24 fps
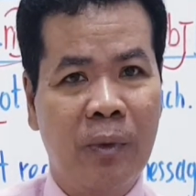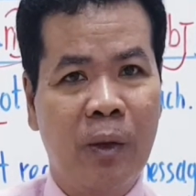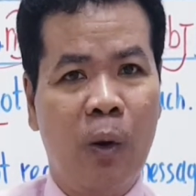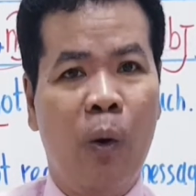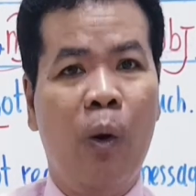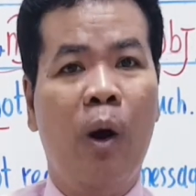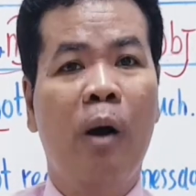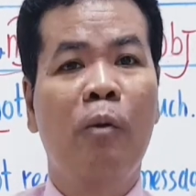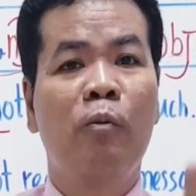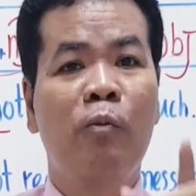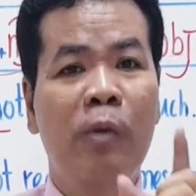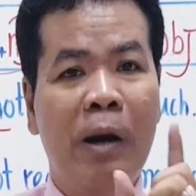
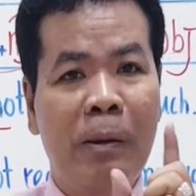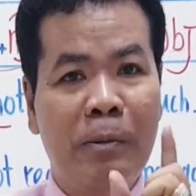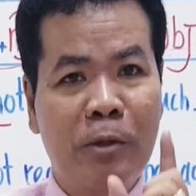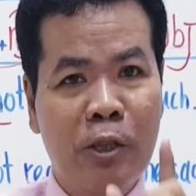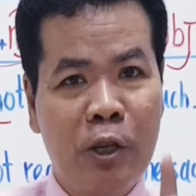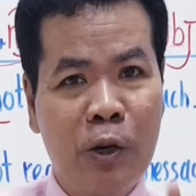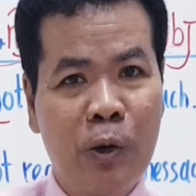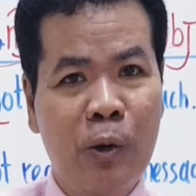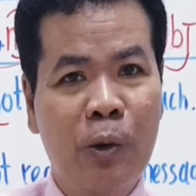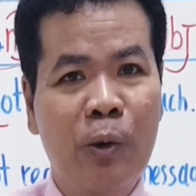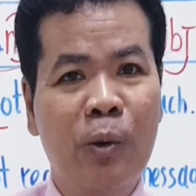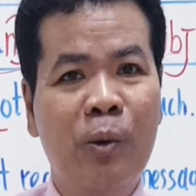or verb
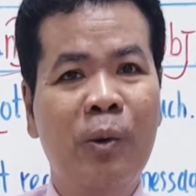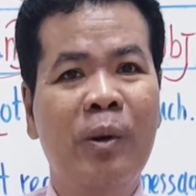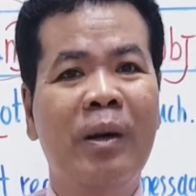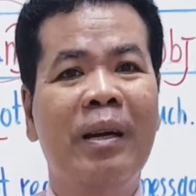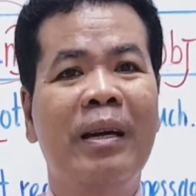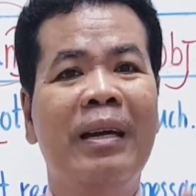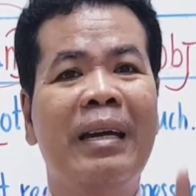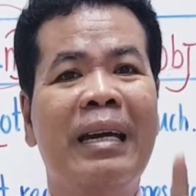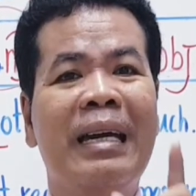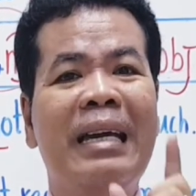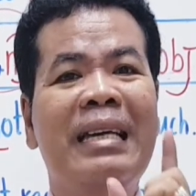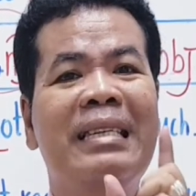to
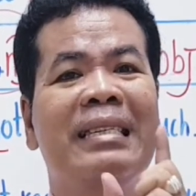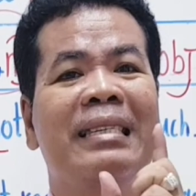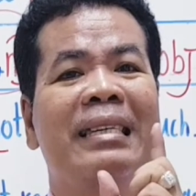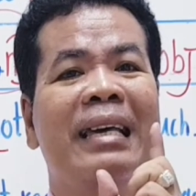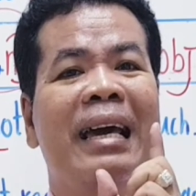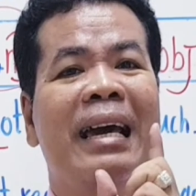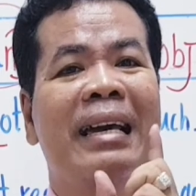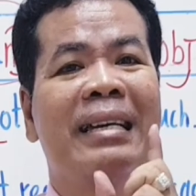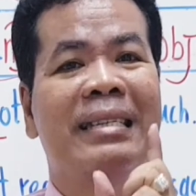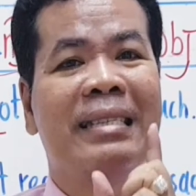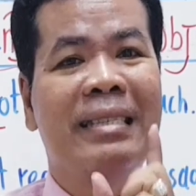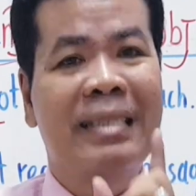is
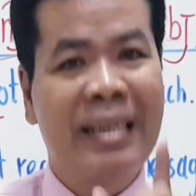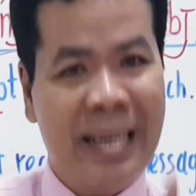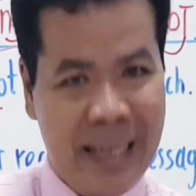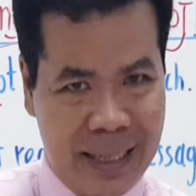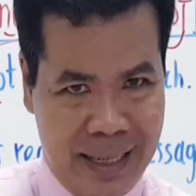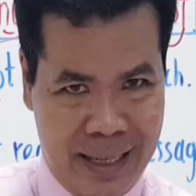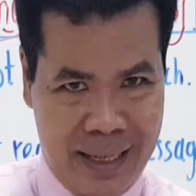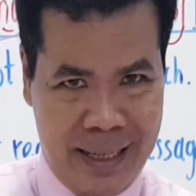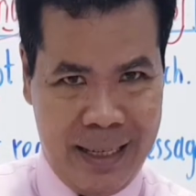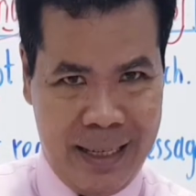exist.